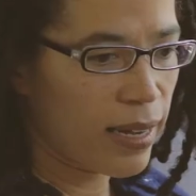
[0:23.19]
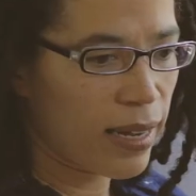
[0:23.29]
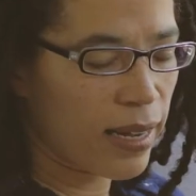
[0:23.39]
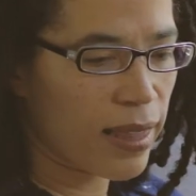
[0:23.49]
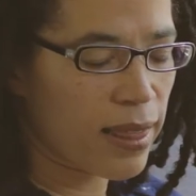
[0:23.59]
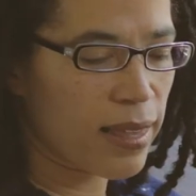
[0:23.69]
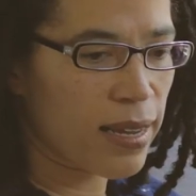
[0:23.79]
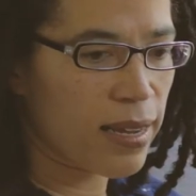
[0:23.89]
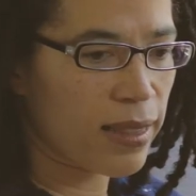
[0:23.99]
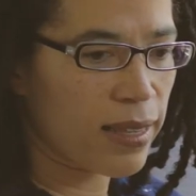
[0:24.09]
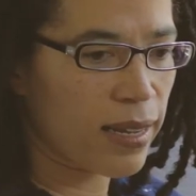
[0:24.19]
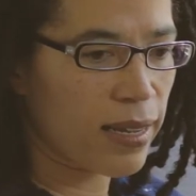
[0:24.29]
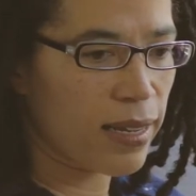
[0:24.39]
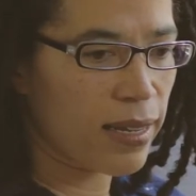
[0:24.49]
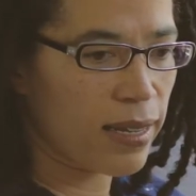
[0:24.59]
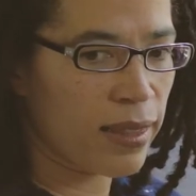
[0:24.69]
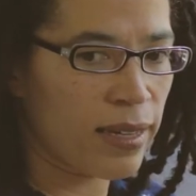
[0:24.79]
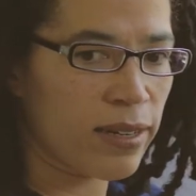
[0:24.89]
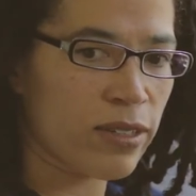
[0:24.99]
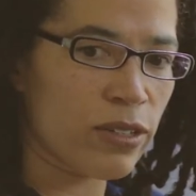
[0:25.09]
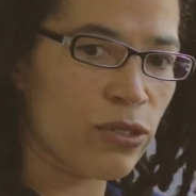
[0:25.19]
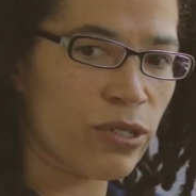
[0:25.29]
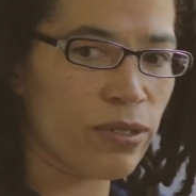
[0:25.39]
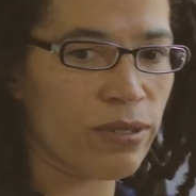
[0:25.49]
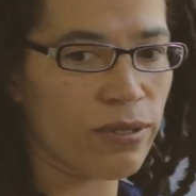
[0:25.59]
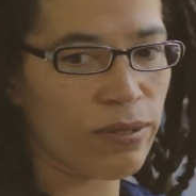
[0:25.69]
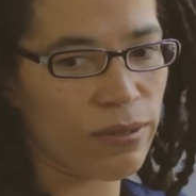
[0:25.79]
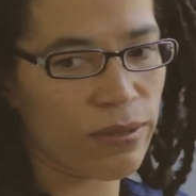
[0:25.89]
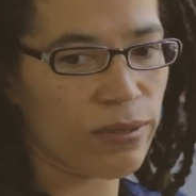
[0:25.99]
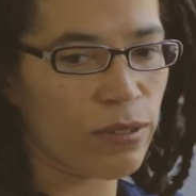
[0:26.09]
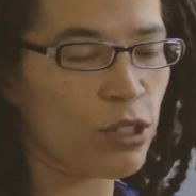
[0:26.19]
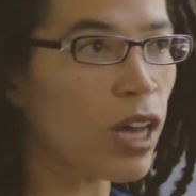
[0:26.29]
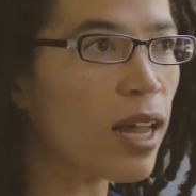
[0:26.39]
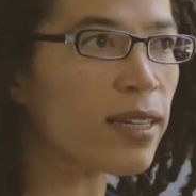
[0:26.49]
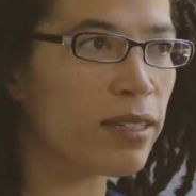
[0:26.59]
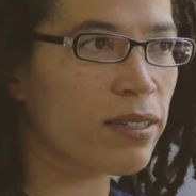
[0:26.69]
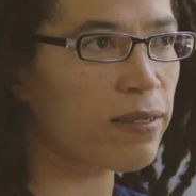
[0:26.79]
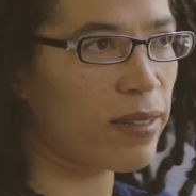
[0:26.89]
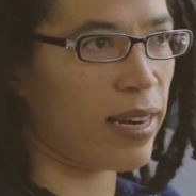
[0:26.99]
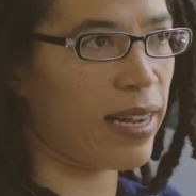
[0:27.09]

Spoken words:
I think that there's a certain solitude that I